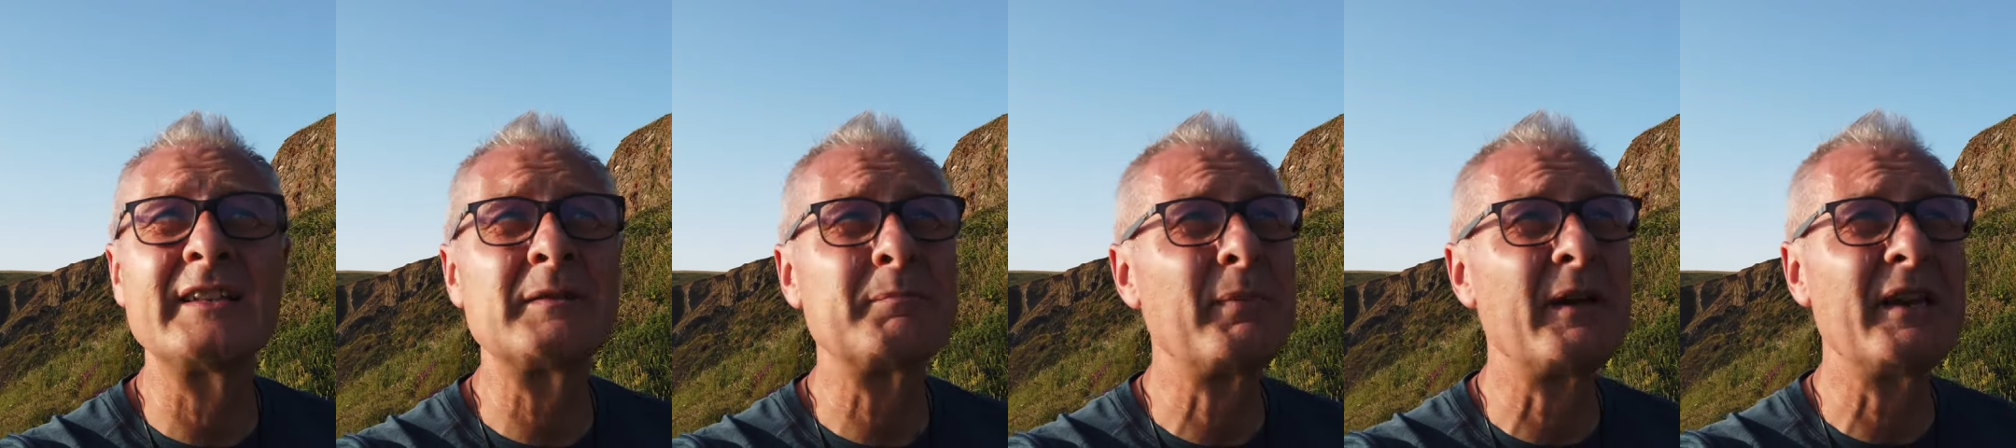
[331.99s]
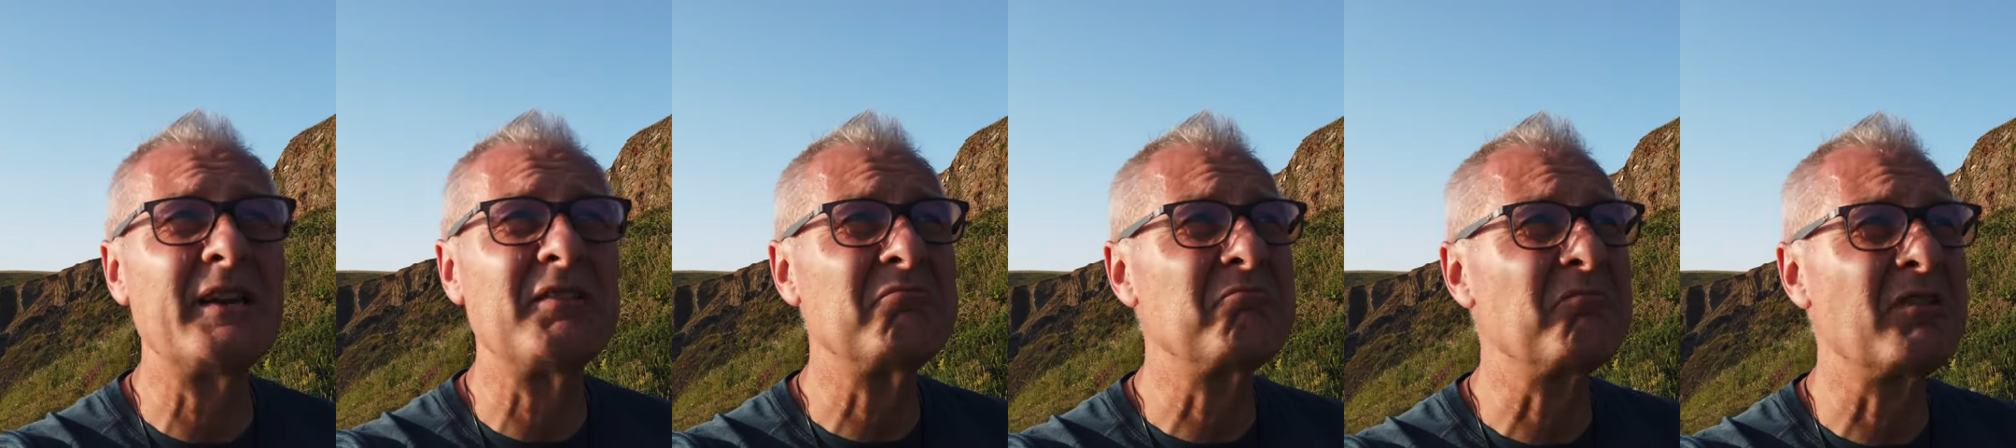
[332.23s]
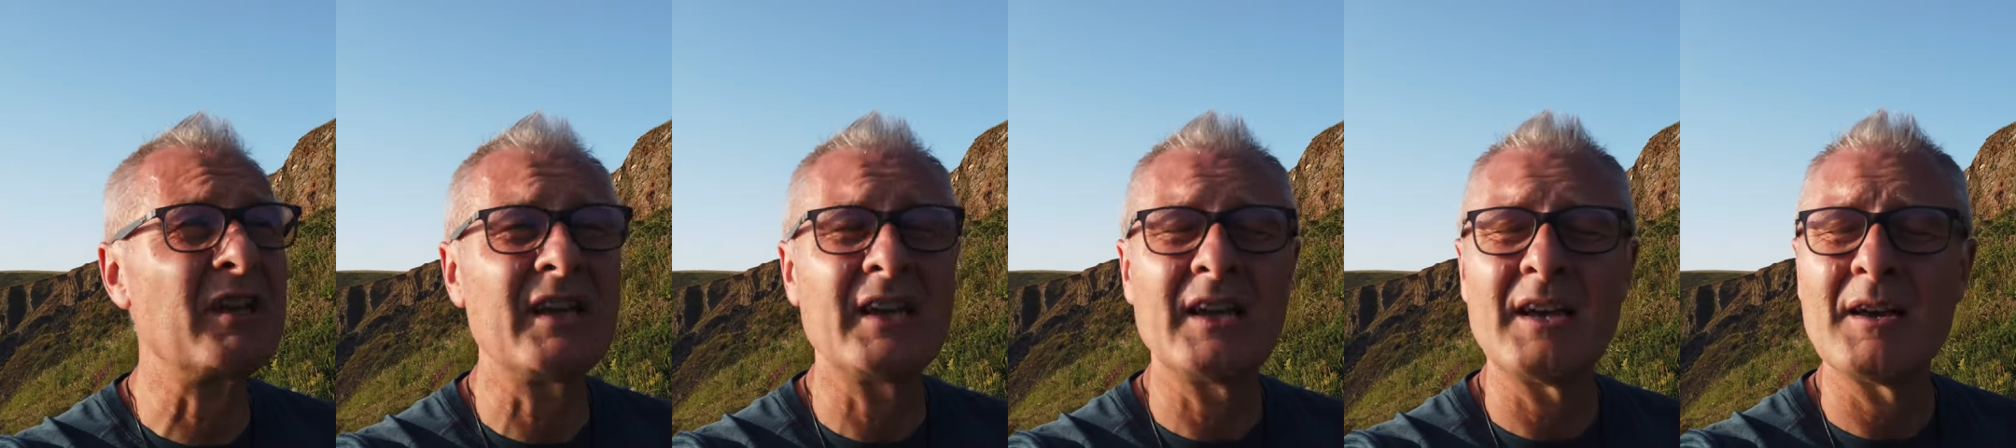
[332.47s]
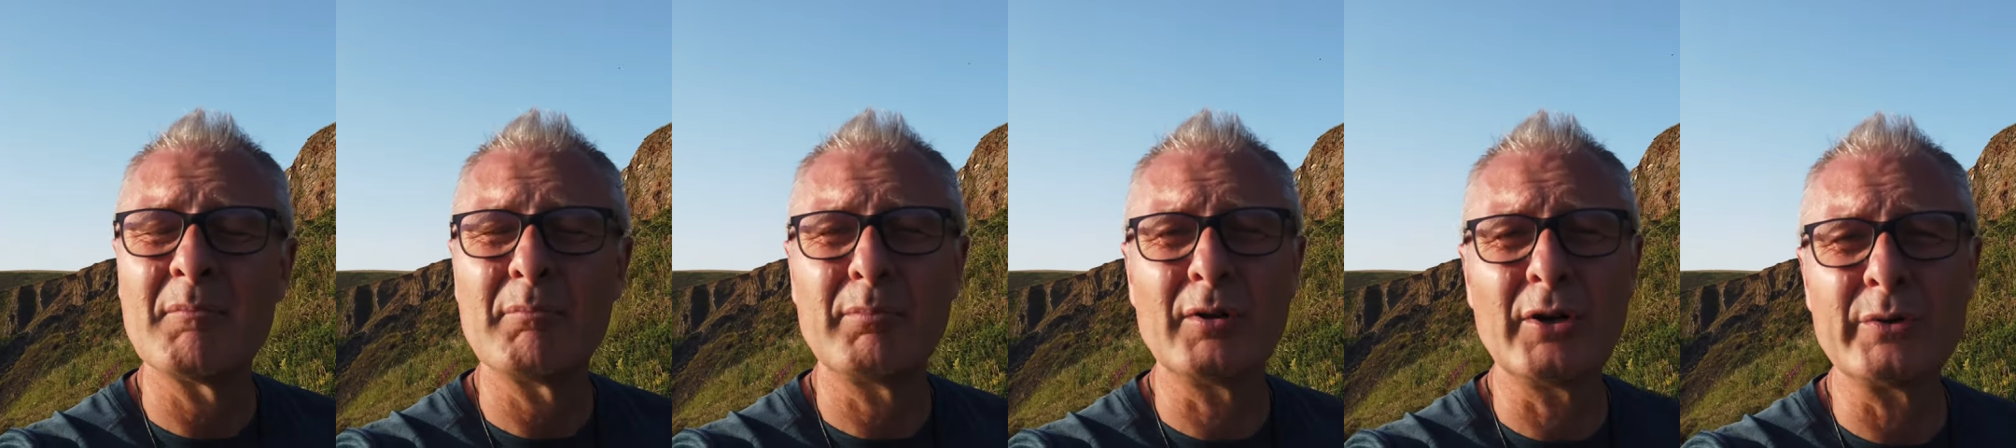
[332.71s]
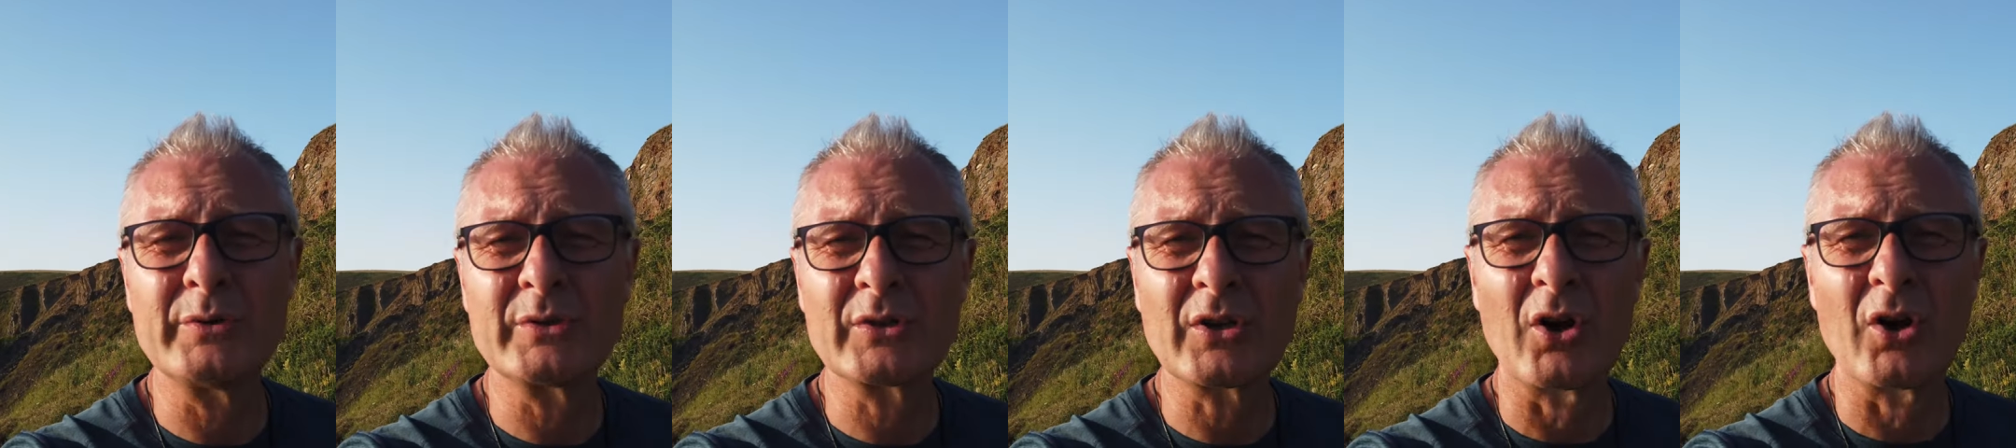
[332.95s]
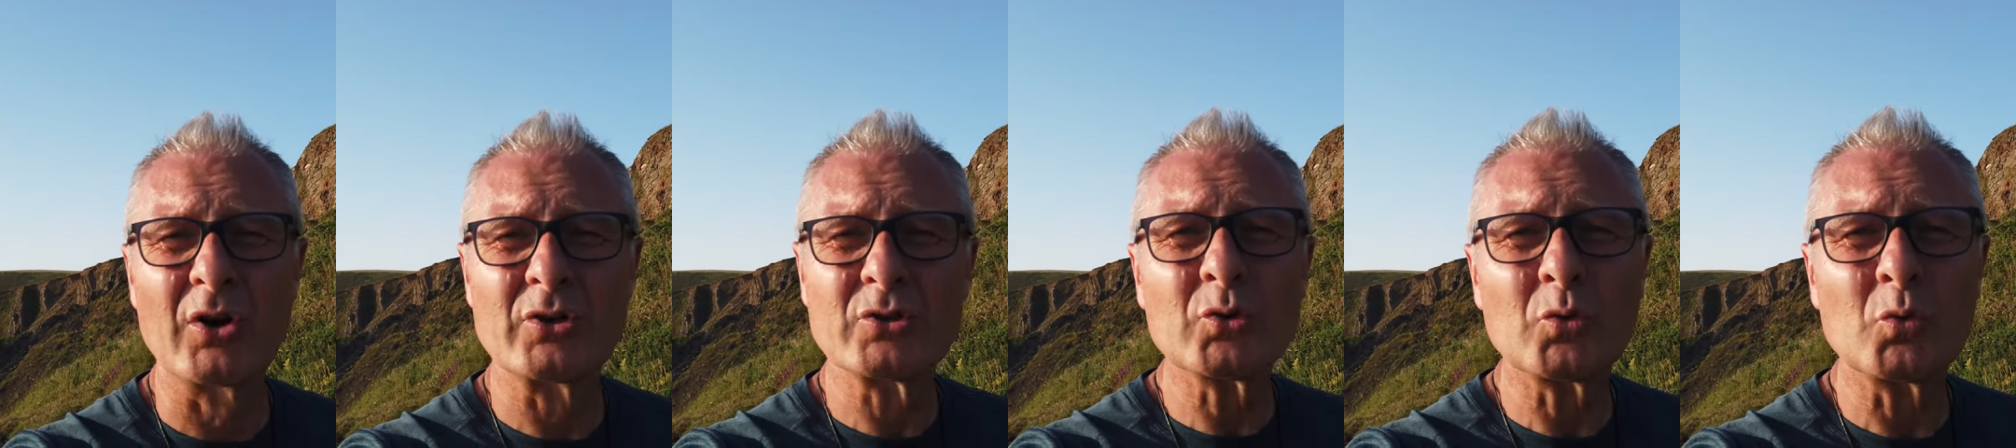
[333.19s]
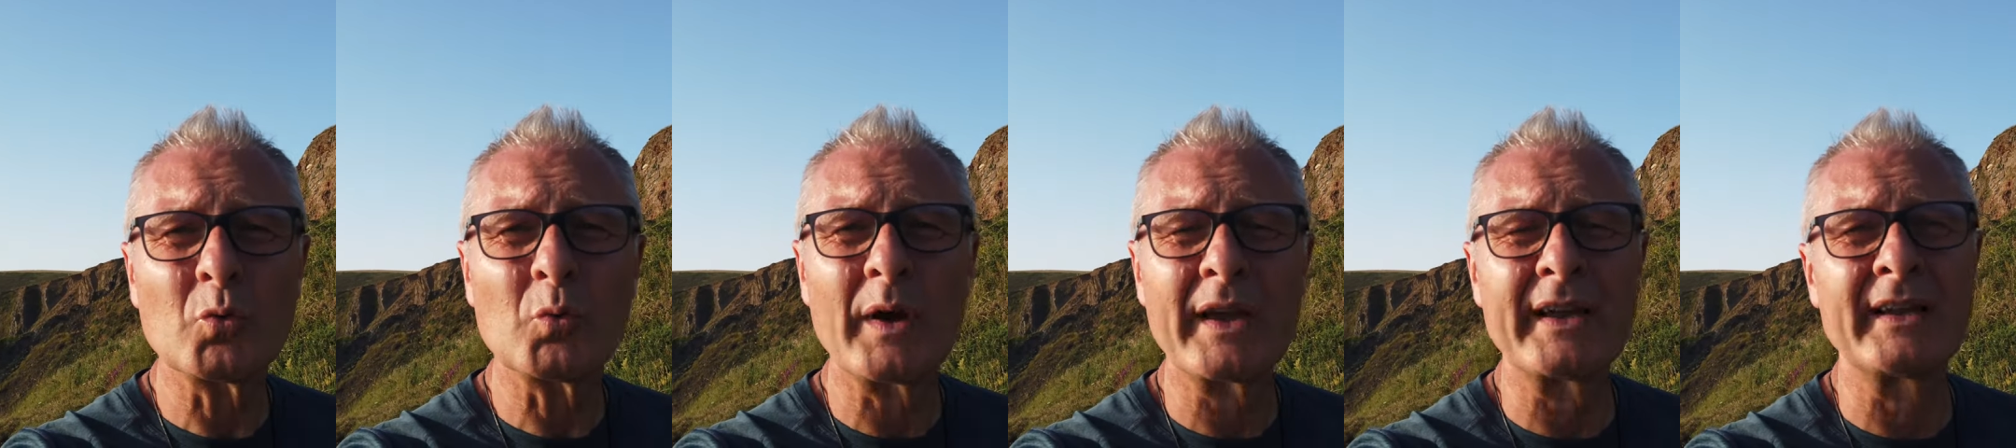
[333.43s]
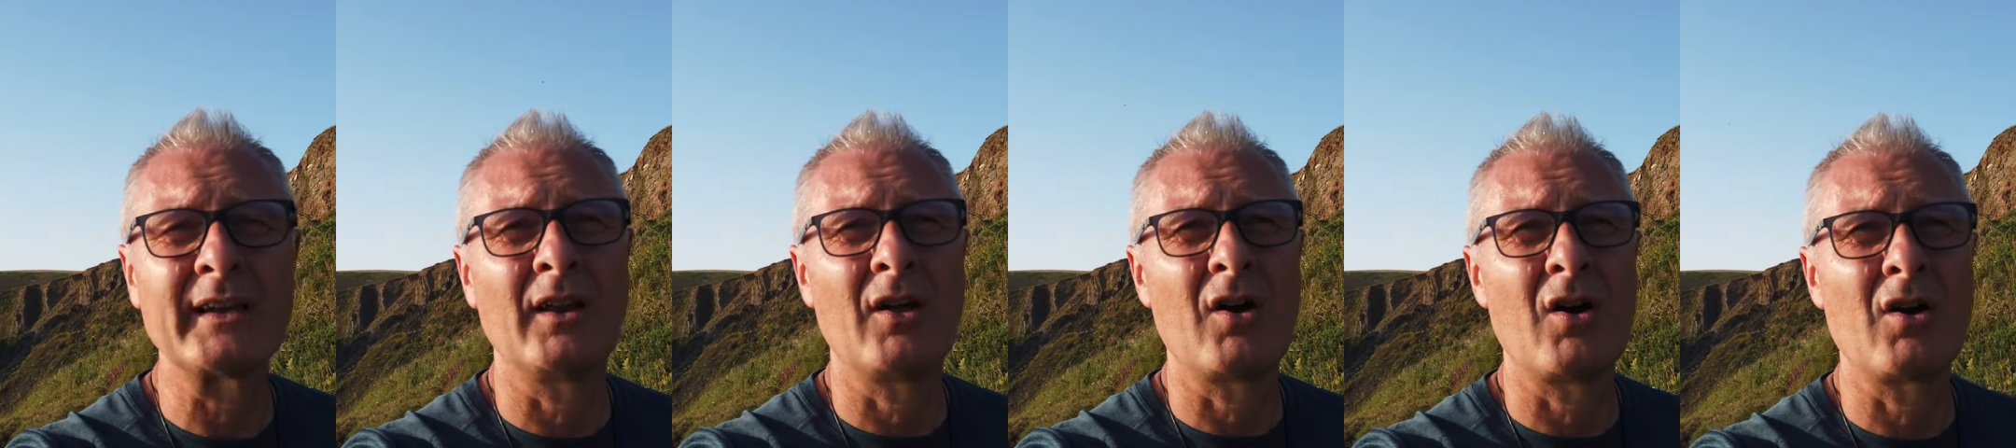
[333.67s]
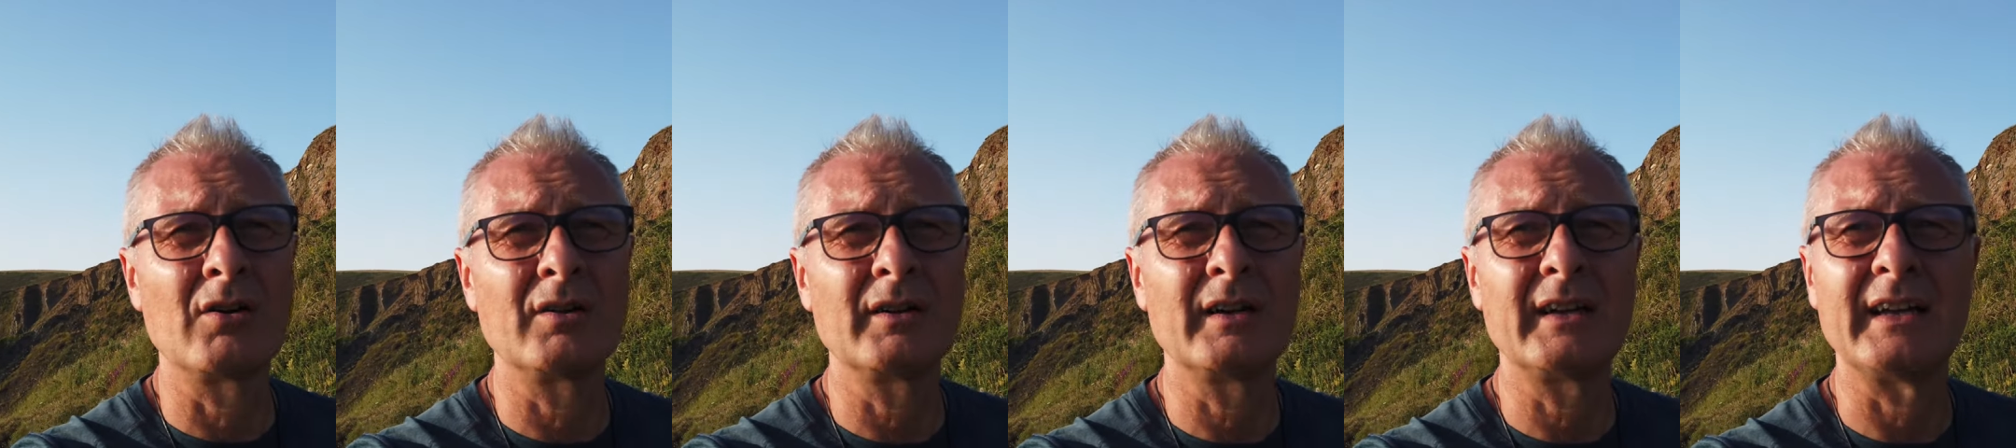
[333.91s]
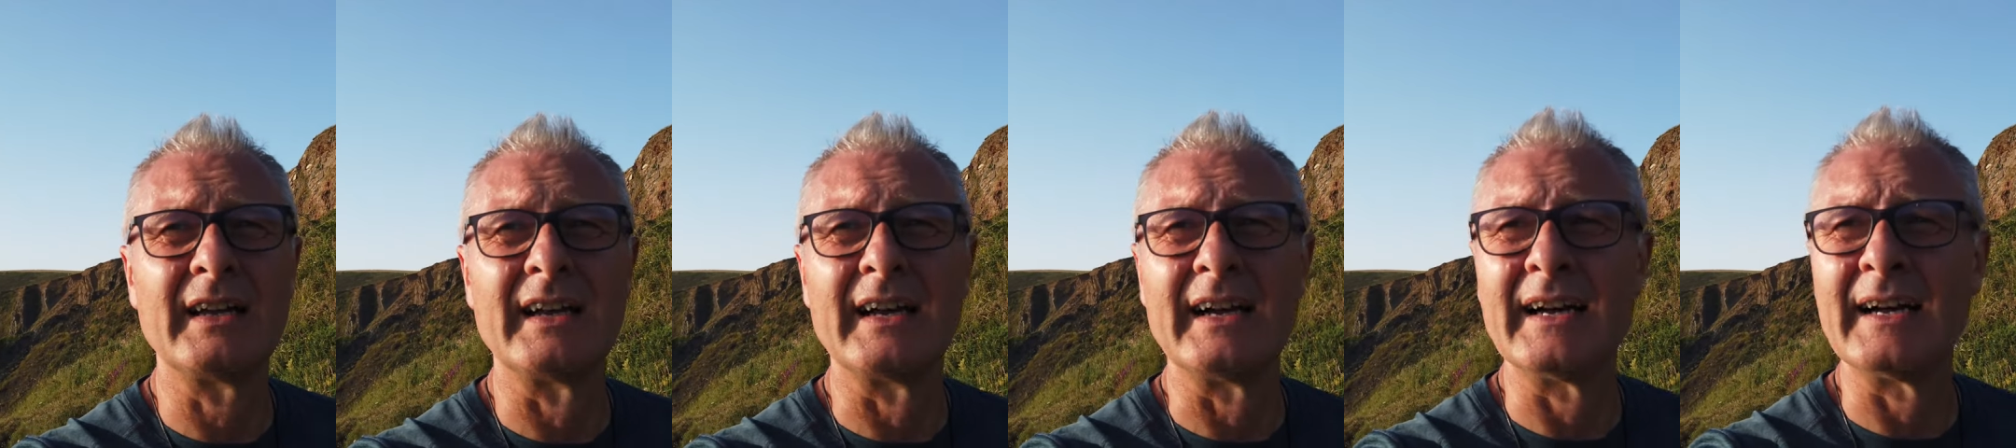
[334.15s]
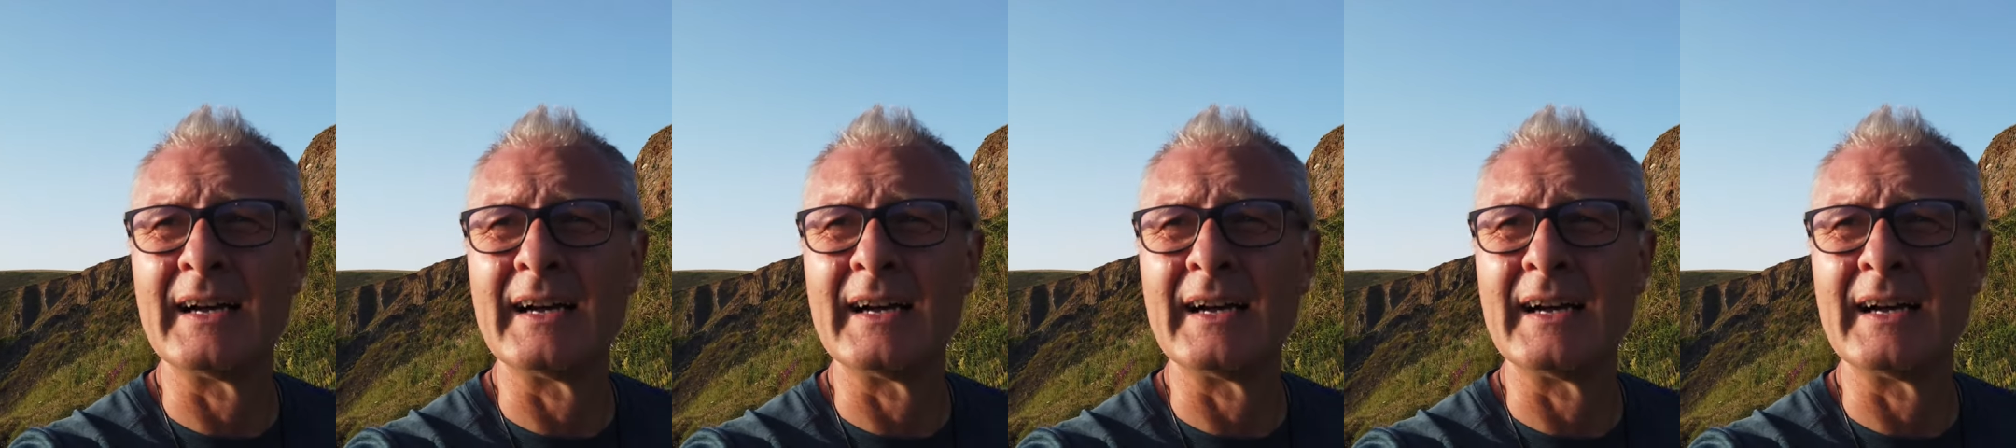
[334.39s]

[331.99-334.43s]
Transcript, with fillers: It's been blue skies all week long.